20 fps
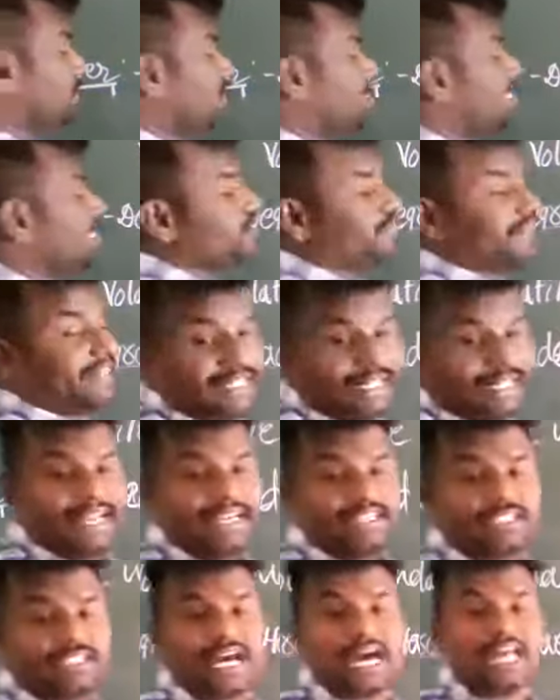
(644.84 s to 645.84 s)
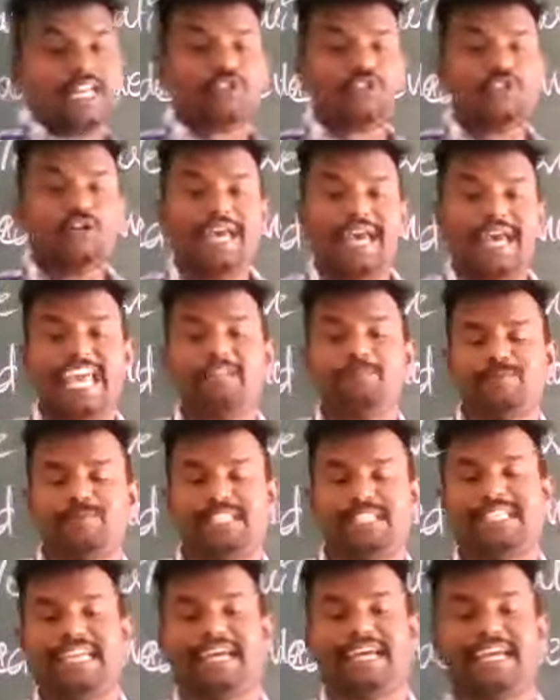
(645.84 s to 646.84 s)
the sweat glands also helps
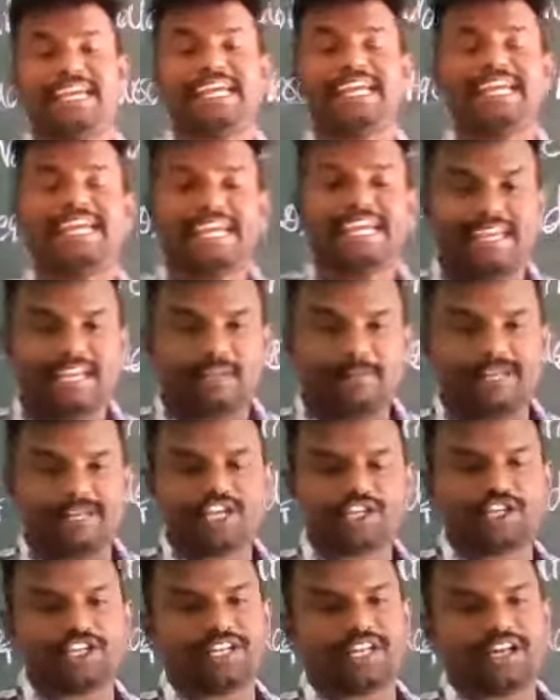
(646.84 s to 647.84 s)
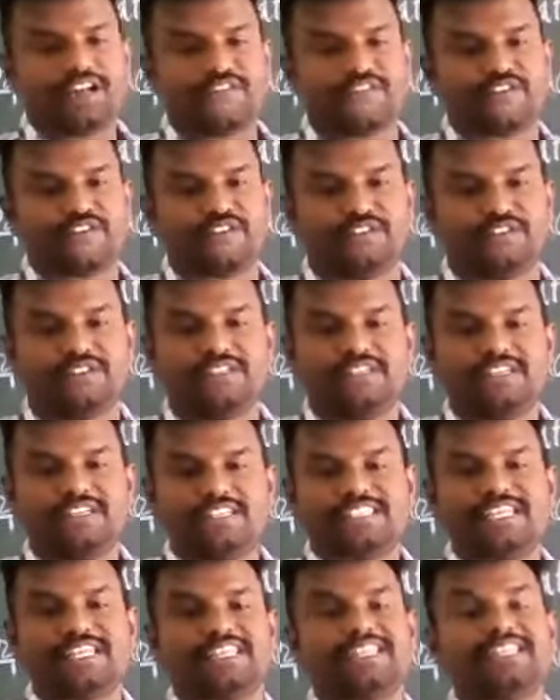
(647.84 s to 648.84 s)
in the elimination of
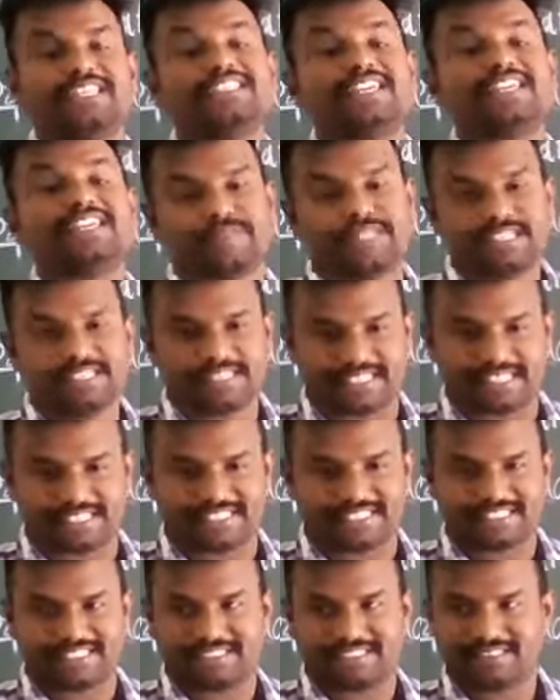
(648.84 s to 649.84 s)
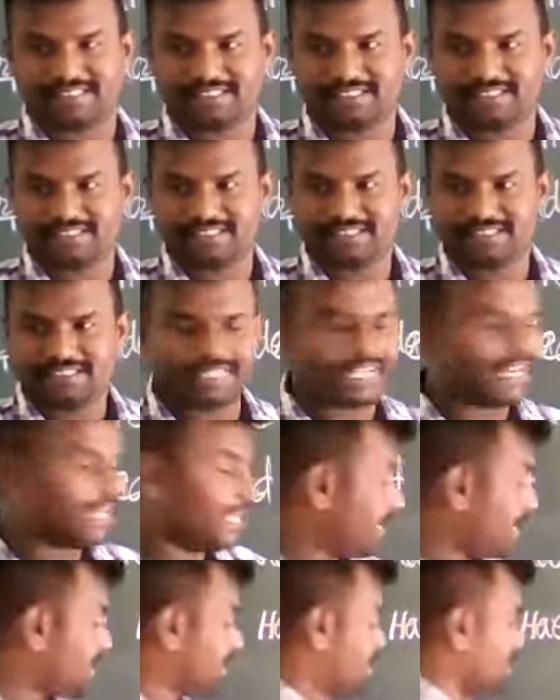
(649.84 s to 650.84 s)
certain substances. That
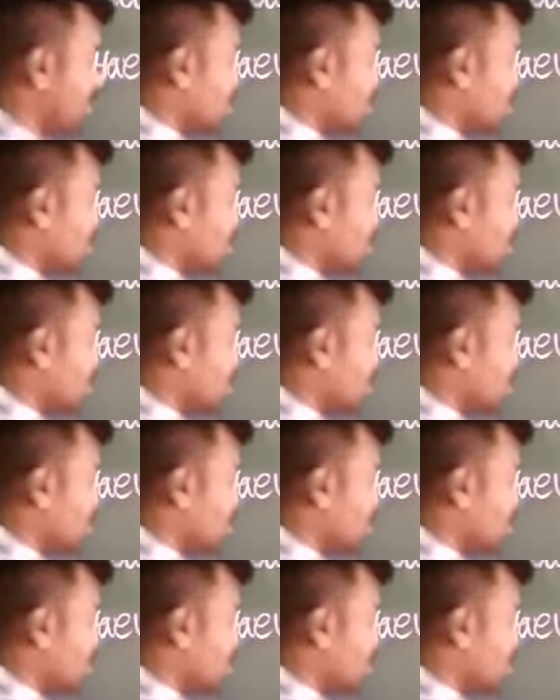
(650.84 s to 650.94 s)
is